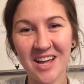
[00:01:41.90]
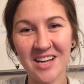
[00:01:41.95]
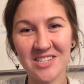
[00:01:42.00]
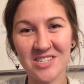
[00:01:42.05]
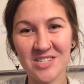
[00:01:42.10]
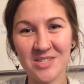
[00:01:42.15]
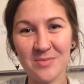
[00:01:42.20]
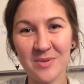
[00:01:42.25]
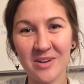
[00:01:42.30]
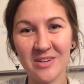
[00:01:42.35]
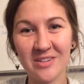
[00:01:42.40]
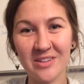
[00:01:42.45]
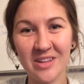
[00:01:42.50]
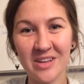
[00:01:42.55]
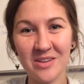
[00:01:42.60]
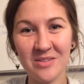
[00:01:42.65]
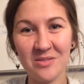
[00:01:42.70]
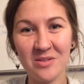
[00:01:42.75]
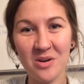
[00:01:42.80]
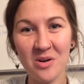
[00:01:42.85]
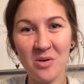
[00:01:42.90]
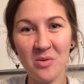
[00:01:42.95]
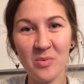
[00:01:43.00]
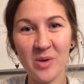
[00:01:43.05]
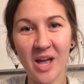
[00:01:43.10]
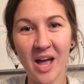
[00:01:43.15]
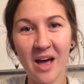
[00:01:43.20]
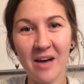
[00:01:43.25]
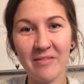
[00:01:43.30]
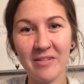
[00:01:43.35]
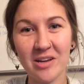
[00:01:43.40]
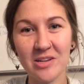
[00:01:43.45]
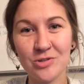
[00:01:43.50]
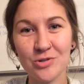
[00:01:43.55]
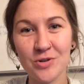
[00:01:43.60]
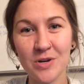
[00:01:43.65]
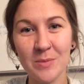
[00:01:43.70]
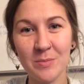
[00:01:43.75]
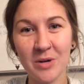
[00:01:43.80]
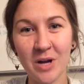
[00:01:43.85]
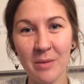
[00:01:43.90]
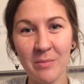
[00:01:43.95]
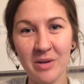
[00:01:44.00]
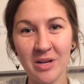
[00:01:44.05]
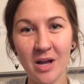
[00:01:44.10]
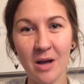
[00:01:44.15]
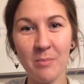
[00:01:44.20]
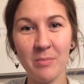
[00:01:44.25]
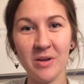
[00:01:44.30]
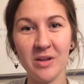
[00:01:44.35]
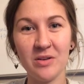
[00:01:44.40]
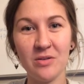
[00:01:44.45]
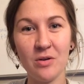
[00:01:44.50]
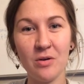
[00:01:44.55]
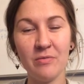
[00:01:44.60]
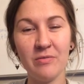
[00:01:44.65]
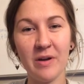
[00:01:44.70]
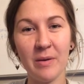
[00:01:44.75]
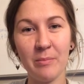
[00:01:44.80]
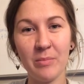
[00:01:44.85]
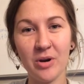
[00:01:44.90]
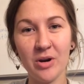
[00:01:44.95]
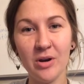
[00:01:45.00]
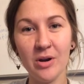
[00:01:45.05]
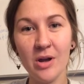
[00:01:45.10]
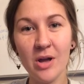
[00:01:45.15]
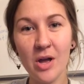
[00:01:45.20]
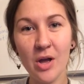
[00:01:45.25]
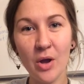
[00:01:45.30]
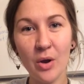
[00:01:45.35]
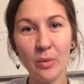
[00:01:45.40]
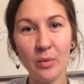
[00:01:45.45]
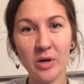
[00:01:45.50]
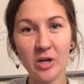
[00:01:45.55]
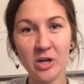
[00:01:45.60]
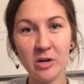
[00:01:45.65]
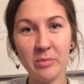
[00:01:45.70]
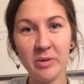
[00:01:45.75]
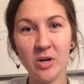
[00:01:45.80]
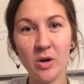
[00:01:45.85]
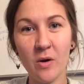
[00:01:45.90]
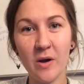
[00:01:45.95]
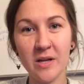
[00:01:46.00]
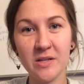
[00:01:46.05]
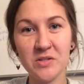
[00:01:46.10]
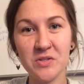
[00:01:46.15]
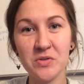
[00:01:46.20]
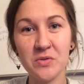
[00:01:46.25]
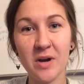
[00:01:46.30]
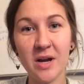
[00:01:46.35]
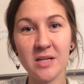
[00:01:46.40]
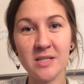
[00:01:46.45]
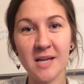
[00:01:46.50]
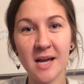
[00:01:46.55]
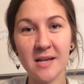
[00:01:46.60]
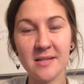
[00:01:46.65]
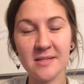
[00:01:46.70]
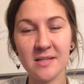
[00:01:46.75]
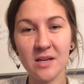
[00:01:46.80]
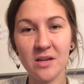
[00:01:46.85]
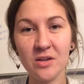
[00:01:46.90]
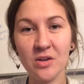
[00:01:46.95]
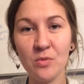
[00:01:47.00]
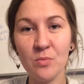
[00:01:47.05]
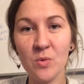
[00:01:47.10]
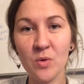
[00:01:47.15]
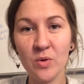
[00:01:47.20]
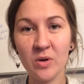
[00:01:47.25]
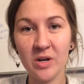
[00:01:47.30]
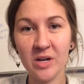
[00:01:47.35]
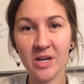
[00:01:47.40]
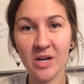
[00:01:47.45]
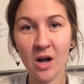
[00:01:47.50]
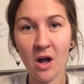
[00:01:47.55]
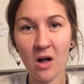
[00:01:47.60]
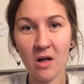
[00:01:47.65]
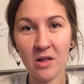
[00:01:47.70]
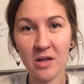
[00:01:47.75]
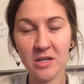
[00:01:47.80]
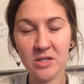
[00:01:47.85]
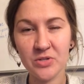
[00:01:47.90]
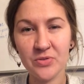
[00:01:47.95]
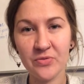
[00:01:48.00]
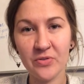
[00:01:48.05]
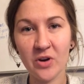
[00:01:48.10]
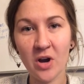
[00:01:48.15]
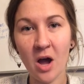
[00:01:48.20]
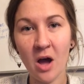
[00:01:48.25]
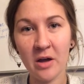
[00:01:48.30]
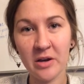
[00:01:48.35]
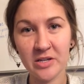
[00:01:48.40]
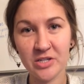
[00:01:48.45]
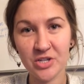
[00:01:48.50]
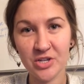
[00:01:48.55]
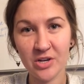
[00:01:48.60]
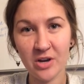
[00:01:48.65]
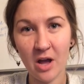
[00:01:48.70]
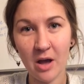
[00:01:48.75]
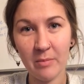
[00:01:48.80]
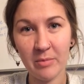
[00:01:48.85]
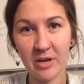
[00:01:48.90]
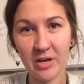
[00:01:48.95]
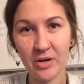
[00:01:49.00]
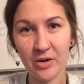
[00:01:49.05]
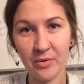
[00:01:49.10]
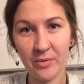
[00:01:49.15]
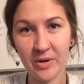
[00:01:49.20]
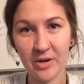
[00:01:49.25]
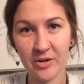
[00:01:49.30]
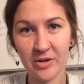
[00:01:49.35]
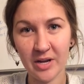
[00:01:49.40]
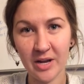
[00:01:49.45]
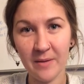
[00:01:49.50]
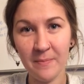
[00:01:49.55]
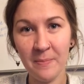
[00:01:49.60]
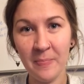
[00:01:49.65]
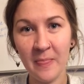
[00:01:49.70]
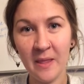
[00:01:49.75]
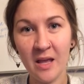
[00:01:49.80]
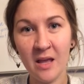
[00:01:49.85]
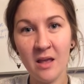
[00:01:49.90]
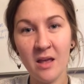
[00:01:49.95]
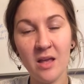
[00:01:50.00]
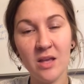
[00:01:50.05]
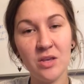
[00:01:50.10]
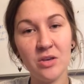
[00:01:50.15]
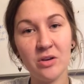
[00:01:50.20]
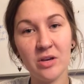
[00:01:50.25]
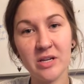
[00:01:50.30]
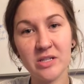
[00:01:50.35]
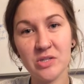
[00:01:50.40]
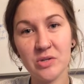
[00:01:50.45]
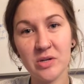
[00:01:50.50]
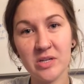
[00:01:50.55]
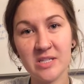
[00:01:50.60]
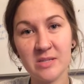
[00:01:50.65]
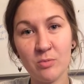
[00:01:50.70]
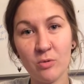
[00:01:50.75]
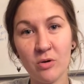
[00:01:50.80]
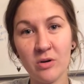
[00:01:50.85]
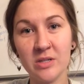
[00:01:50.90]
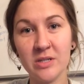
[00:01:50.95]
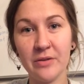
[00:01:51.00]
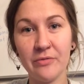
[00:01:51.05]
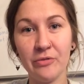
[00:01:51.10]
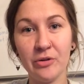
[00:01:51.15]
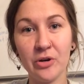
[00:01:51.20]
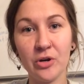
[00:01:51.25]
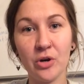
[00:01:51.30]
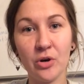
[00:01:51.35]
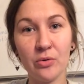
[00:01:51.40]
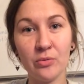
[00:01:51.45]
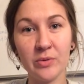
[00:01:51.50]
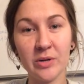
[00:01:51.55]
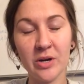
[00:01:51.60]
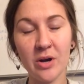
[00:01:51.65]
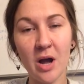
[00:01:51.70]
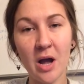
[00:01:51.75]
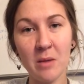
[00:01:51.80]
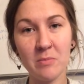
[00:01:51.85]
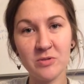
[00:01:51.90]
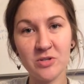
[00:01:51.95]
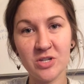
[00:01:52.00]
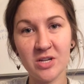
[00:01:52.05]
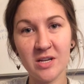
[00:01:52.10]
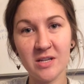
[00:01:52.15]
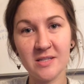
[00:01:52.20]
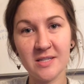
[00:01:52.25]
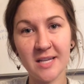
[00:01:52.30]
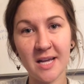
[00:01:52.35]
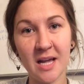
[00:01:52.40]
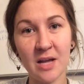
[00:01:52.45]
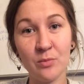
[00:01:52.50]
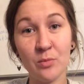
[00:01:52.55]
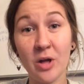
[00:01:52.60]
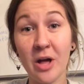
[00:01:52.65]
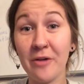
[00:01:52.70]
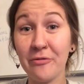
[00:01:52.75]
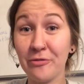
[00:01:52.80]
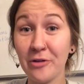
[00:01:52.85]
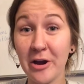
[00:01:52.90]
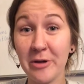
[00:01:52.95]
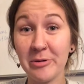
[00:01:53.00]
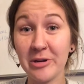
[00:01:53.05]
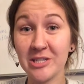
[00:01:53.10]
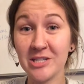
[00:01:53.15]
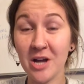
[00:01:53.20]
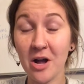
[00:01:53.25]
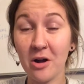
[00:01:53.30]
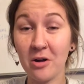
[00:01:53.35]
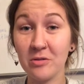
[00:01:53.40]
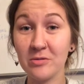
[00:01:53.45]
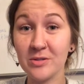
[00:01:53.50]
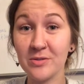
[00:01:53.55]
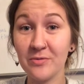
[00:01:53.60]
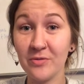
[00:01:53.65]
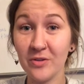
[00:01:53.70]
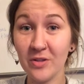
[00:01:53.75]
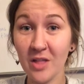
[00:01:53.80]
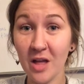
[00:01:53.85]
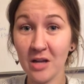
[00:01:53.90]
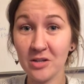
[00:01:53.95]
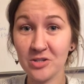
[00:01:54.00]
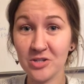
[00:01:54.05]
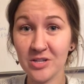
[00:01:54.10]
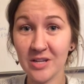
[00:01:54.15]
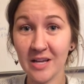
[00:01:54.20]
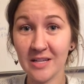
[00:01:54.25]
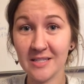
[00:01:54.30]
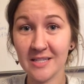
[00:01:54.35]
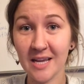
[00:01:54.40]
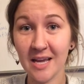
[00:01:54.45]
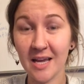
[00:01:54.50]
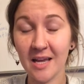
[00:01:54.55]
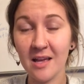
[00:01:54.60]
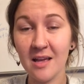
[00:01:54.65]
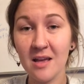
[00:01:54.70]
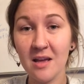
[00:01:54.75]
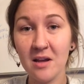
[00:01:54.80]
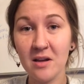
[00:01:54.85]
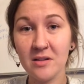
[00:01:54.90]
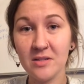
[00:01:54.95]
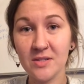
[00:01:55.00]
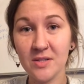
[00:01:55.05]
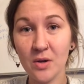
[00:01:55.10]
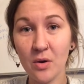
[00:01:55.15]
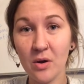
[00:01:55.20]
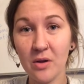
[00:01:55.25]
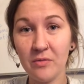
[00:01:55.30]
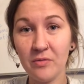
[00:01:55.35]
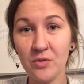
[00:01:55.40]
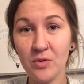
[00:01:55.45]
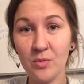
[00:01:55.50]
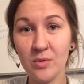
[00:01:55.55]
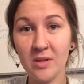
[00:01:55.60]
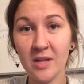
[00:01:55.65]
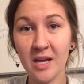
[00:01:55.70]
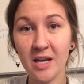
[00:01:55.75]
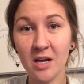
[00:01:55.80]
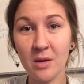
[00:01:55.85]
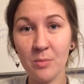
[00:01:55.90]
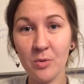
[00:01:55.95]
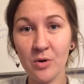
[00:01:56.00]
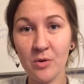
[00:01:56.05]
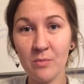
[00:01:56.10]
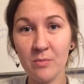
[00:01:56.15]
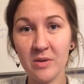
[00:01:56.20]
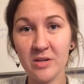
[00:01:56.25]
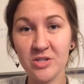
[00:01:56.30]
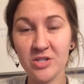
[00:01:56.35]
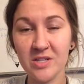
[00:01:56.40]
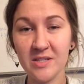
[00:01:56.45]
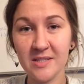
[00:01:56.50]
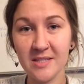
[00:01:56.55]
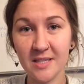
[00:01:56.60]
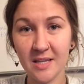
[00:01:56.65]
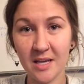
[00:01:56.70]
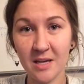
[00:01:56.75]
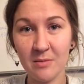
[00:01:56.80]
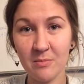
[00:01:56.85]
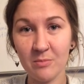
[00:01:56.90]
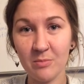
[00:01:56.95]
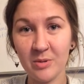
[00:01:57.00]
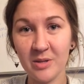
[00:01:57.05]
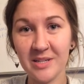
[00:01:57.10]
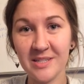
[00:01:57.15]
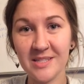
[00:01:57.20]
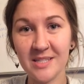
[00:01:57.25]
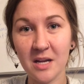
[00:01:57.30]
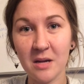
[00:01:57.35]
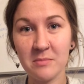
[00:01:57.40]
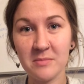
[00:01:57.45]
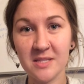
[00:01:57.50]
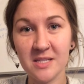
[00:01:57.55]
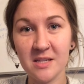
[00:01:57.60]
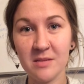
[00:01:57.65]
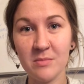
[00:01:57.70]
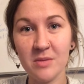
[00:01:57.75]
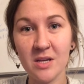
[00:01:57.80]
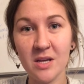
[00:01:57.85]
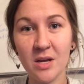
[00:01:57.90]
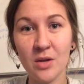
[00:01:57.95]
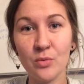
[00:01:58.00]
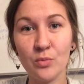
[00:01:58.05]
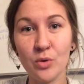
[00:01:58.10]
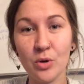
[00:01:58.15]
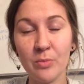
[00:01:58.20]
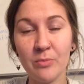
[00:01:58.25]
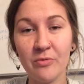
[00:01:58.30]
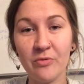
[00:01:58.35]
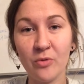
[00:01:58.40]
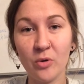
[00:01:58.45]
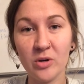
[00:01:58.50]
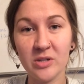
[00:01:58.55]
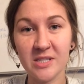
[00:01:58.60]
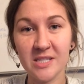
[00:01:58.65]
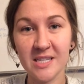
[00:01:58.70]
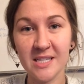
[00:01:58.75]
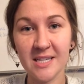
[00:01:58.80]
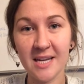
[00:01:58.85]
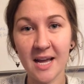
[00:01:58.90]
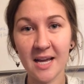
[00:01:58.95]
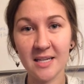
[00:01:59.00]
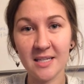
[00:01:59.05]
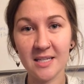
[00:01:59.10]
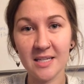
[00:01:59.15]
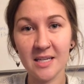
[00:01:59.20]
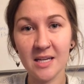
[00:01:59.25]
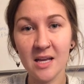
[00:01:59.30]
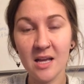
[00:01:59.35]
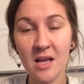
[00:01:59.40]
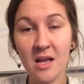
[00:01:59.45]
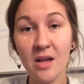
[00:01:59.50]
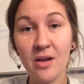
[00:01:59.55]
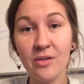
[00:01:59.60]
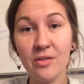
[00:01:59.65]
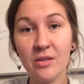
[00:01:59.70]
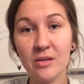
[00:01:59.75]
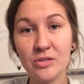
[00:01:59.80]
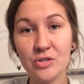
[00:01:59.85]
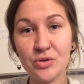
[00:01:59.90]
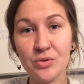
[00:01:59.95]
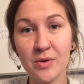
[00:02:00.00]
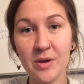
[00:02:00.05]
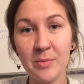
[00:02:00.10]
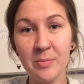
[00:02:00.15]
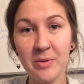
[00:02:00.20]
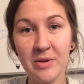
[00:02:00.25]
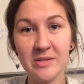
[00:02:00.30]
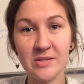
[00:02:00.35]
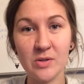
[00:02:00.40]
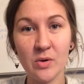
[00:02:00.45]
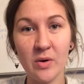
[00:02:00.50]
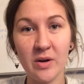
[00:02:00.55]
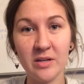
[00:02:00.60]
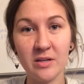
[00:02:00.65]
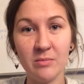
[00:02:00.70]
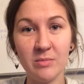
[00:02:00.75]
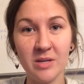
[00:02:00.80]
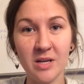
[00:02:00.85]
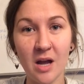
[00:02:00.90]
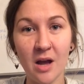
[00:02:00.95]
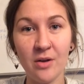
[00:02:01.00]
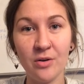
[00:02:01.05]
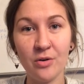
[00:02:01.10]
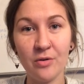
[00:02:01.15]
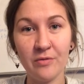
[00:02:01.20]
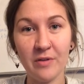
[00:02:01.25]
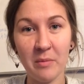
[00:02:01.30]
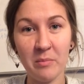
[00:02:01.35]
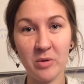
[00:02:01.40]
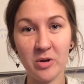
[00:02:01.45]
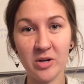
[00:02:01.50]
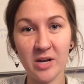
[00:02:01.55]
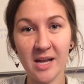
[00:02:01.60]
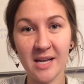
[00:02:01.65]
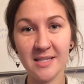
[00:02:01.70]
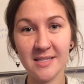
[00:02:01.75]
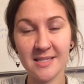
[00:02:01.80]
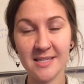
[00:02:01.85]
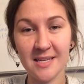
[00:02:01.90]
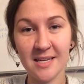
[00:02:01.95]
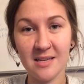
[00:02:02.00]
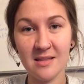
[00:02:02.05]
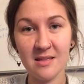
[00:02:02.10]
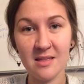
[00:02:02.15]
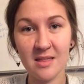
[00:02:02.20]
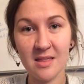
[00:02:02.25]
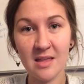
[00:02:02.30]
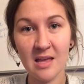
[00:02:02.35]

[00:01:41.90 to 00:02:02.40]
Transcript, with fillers: I just wanted to let you know we have a trip coming up in November. We're going to be going to Itasca Community College for Anishinaabe Career Day. You'll get to explore different career options and we'll have fry bread tacos for lunch that day. So if you would like a permission slip, please come see me in room 1490. The trip is going to be on November 19th